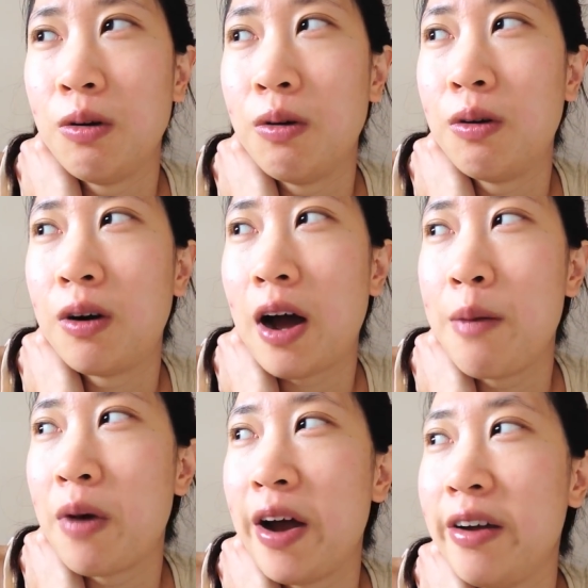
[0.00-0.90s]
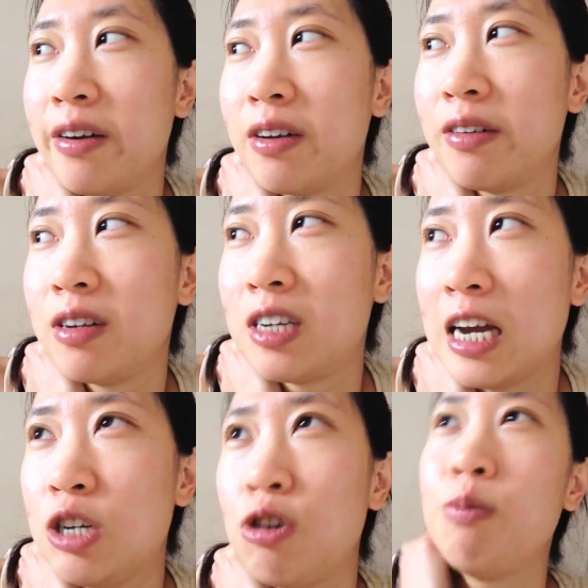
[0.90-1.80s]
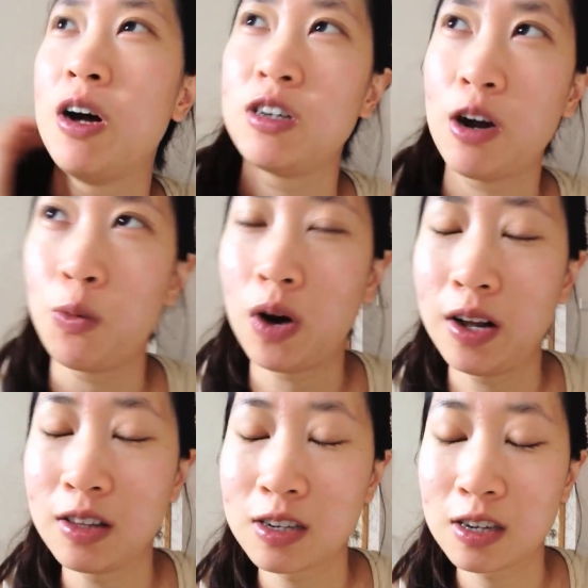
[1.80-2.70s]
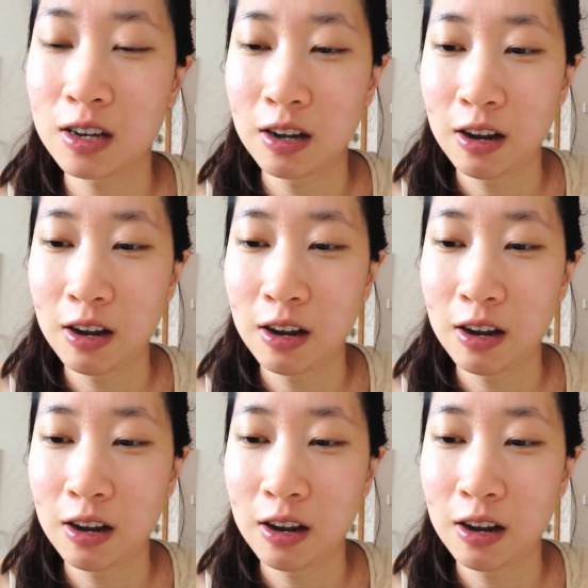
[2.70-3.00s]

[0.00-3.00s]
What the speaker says: or I might say too much at once